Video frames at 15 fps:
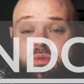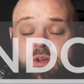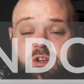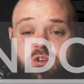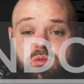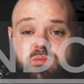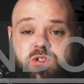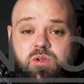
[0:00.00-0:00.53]
when
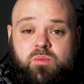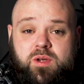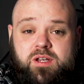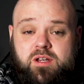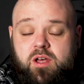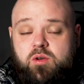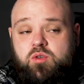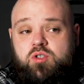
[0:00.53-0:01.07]
it comes to
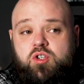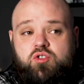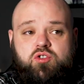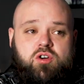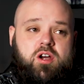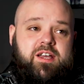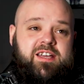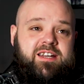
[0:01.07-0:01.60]
Windows to
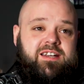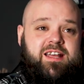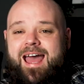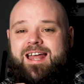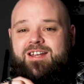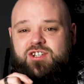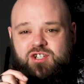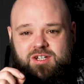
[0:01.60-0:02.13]
try and
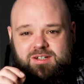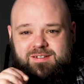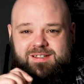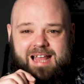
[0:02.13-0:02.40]
edge